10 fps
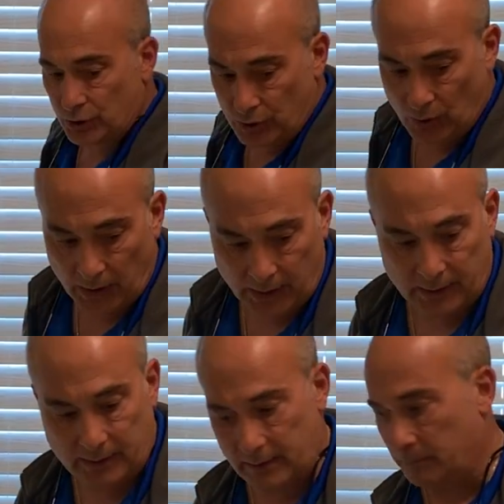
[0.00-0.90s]
your
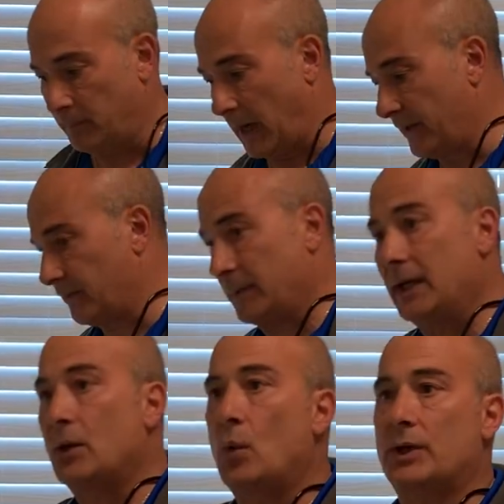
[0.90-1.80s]
toilet, bathroom.
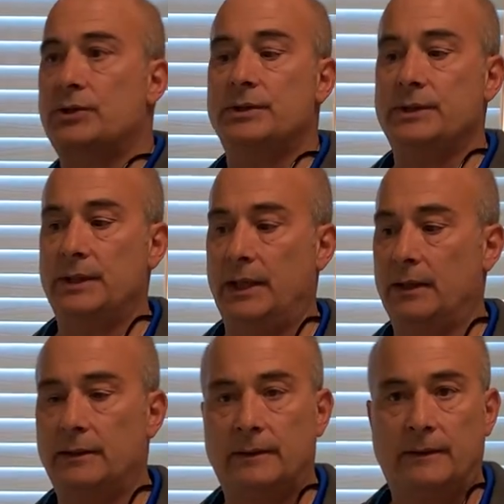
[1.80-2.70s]
Any questions in here?
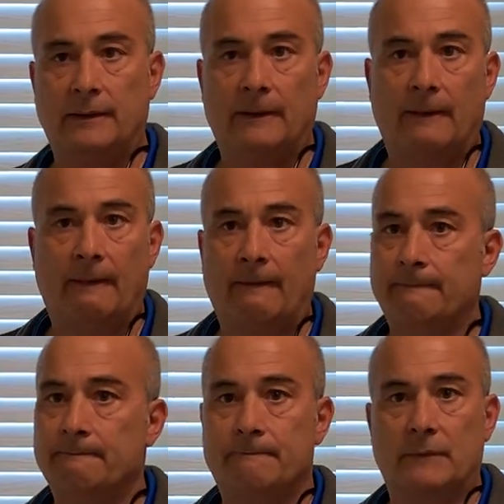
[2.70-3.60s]

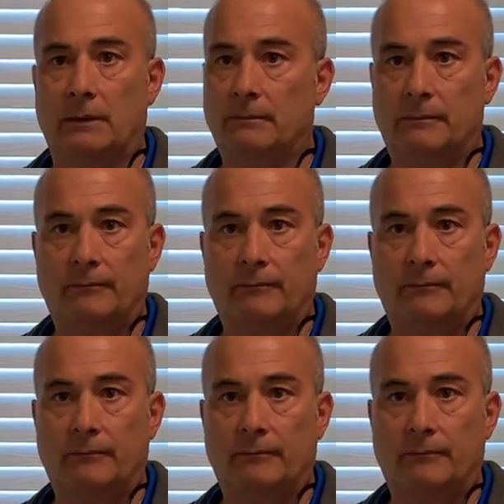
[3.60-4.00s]
No.